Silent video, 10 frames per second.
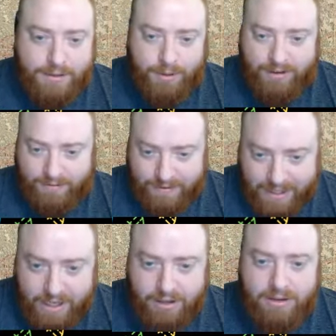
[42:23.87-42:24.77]
So we have
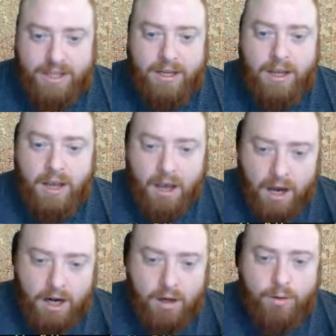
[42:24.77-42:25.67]
Italy,
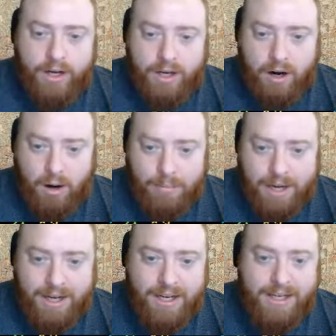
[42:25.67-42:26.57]
Hungary,
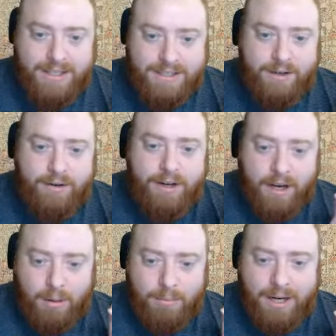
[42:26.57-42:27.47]
Armenia,
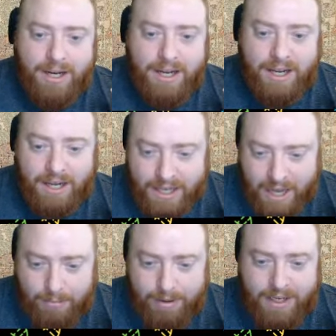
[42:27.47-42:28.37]
Syria, Armenia,
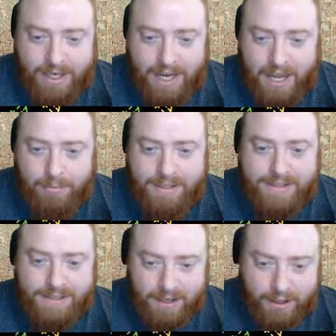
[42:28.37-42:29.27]
Yemen,
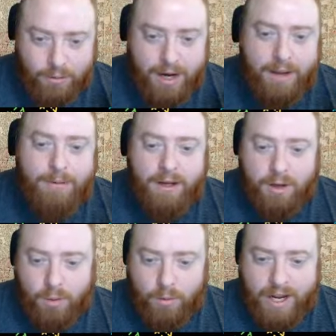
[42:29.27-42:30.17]
Yemen, Saudi Arabia,
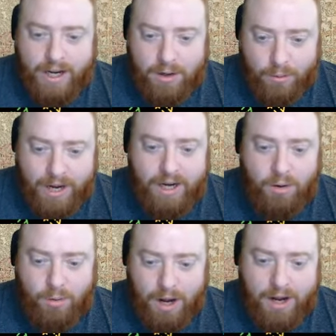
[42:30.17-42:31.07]
Kuwait, Kuwait,
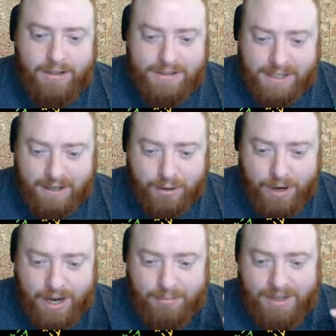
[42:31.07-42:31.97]
Iran, Saudi
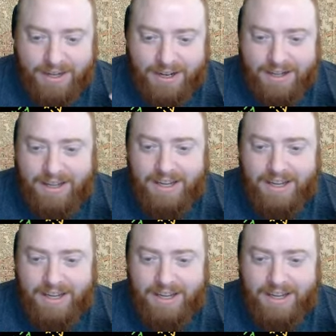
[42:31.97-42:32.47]
Arabia,